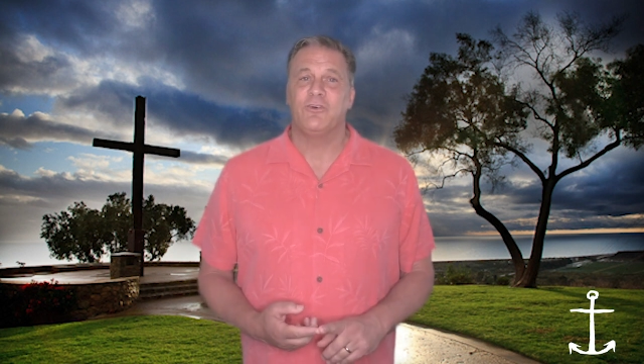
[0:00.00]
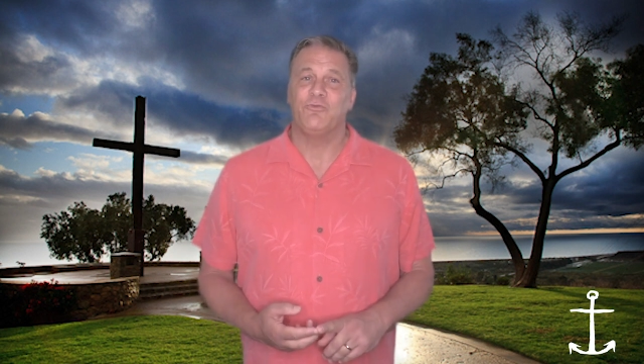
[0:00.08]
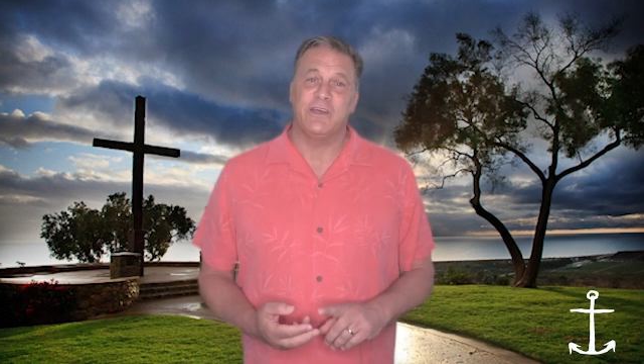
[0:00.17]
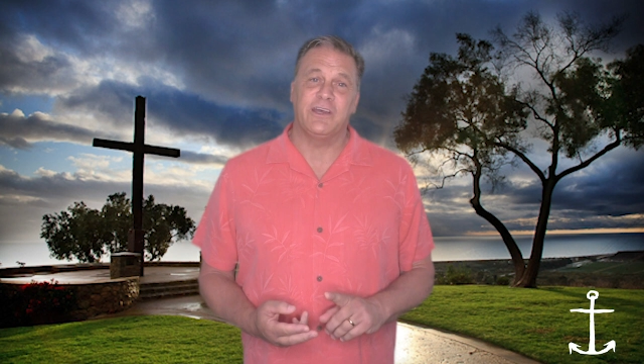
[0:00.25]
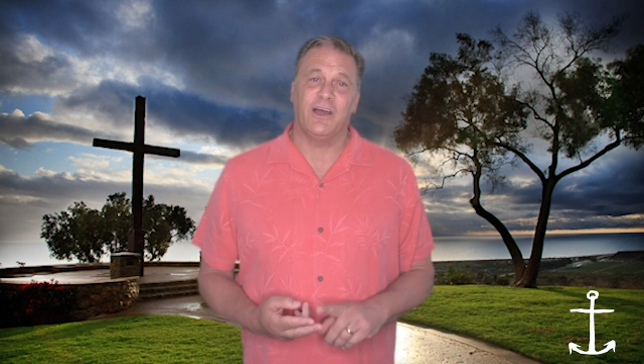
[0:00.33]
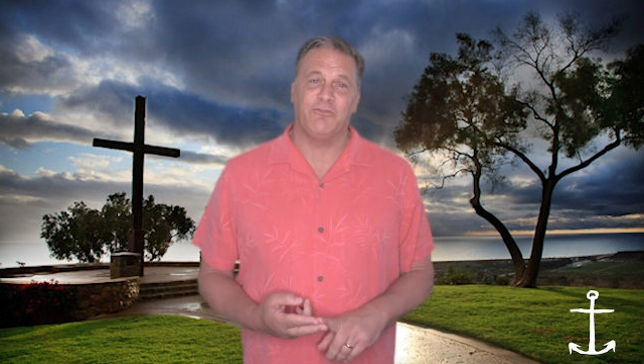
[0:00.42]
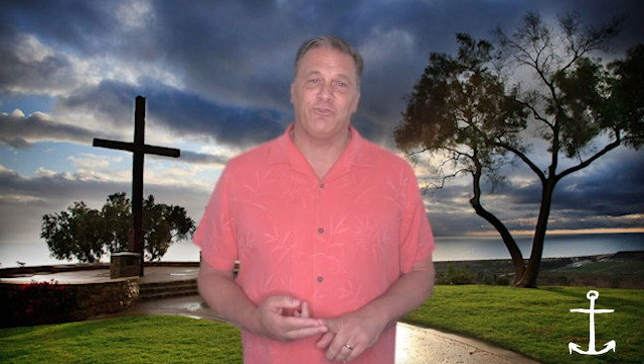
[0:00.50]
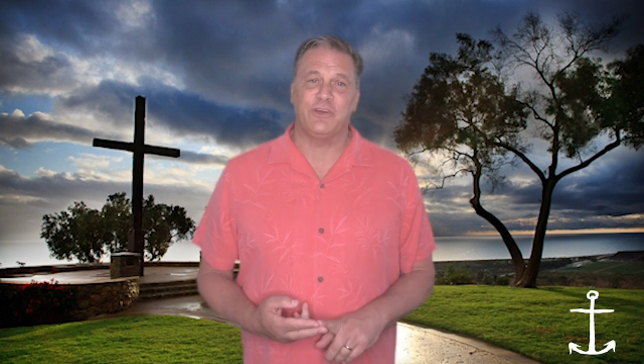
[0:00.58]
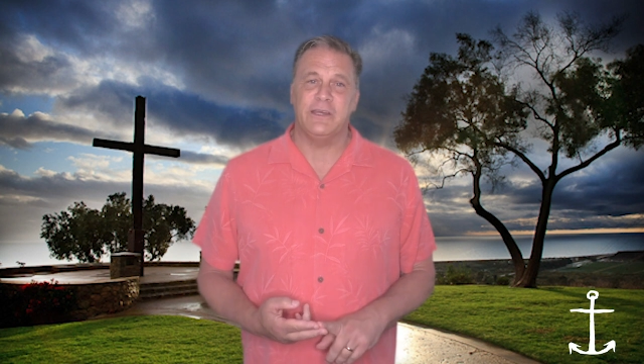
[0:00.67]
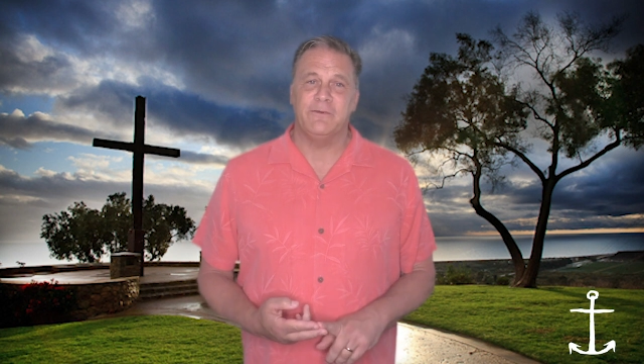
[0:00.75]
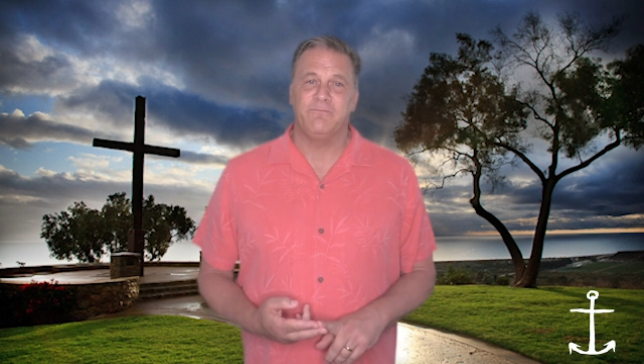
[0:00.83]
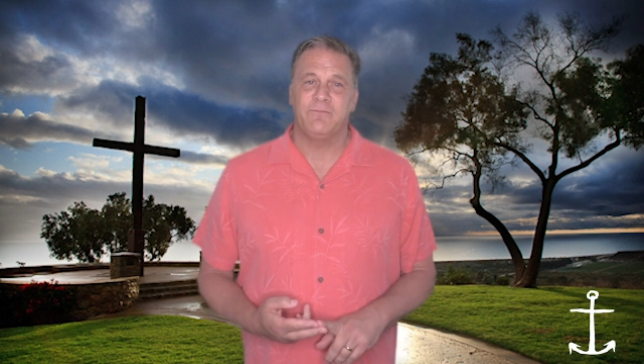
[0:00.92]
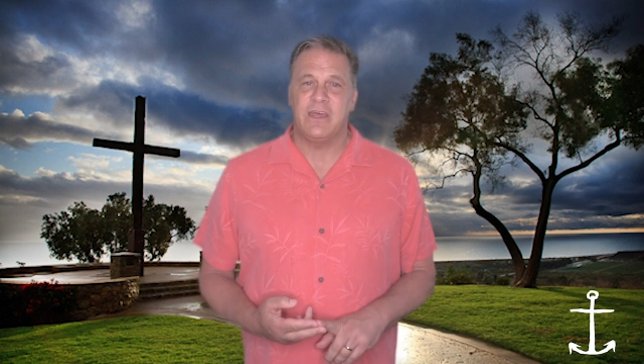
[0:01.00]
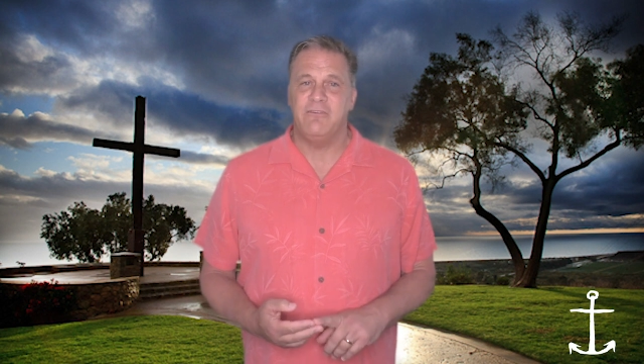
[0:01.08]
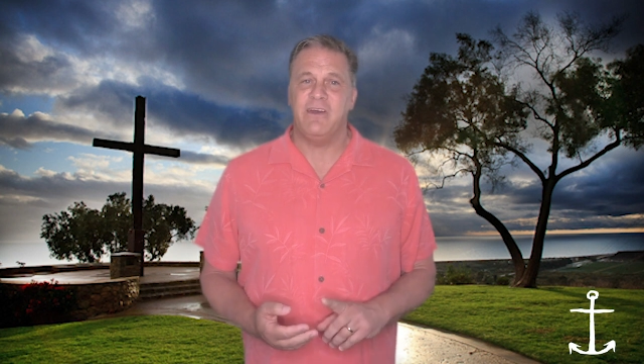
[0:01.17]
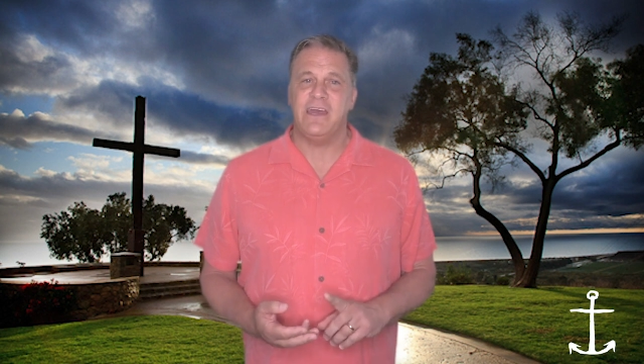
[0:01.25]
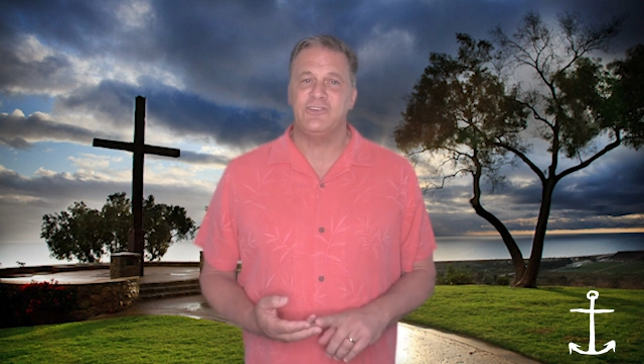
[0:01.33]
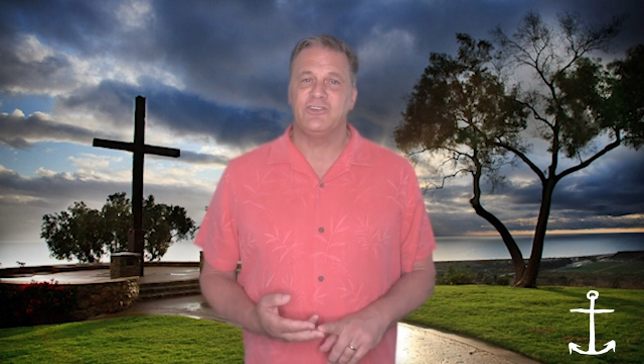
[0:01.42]
recovery,
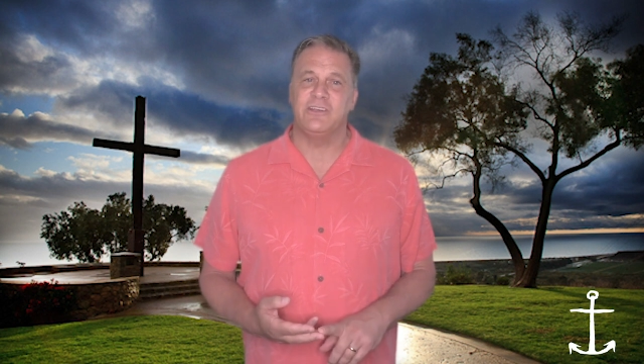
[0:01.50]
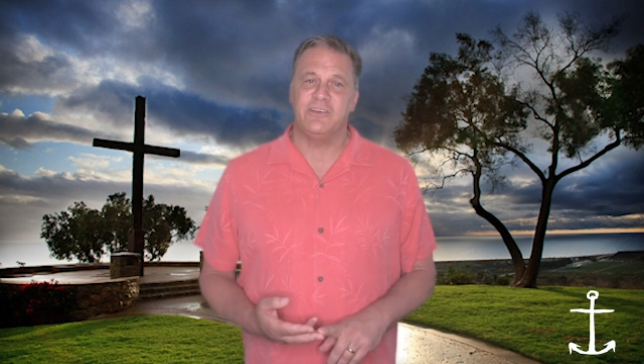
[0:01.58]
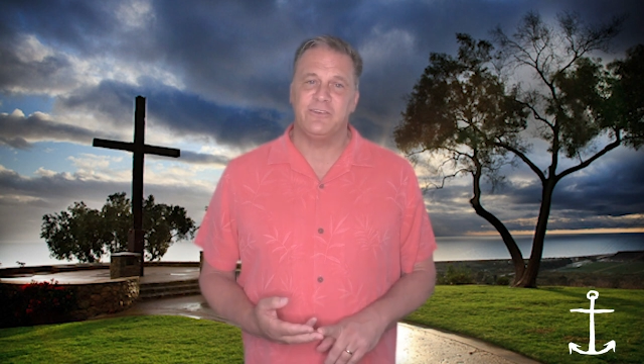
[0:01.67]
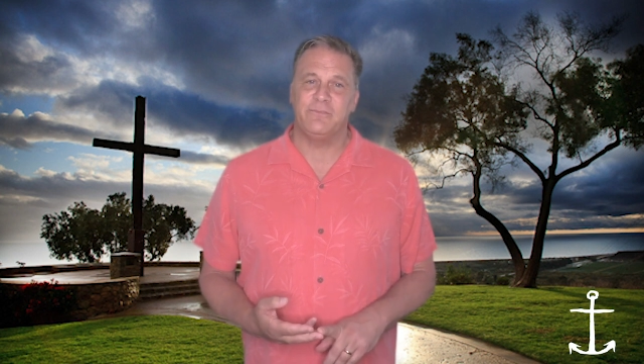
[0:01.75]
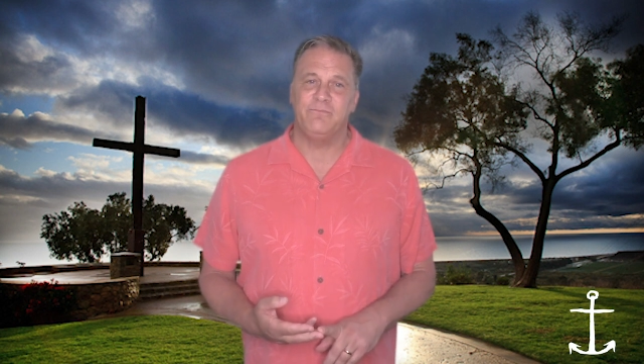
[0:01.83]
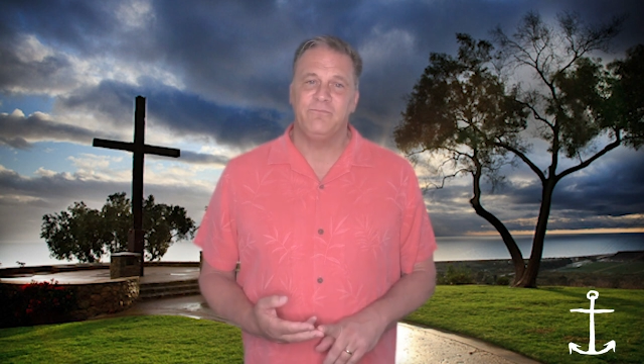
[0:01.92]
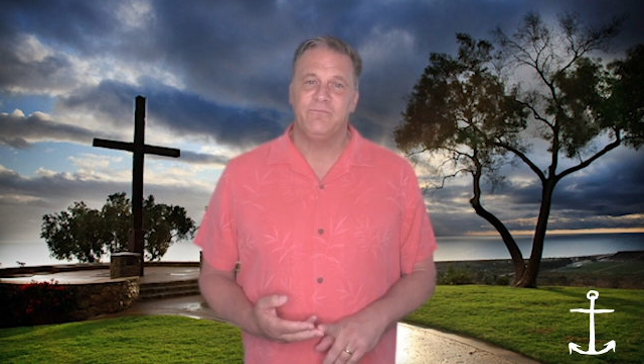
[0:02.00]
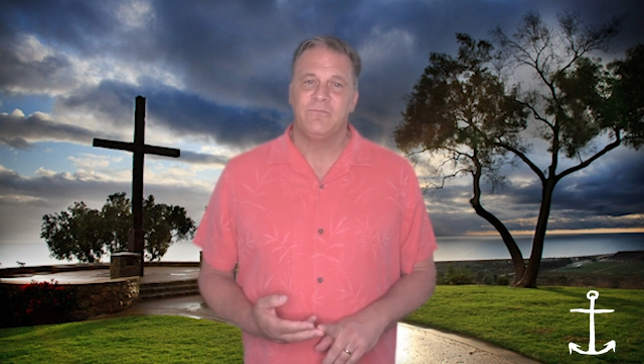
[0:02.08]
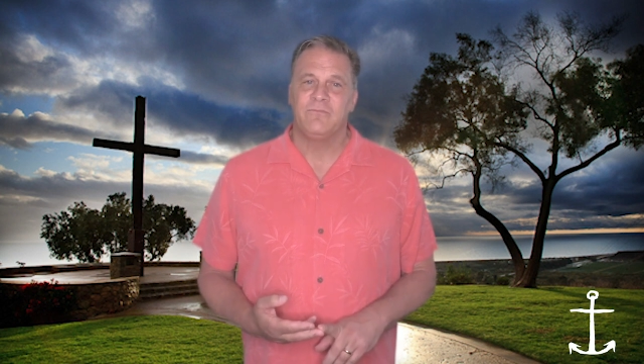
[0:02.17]
evangelism,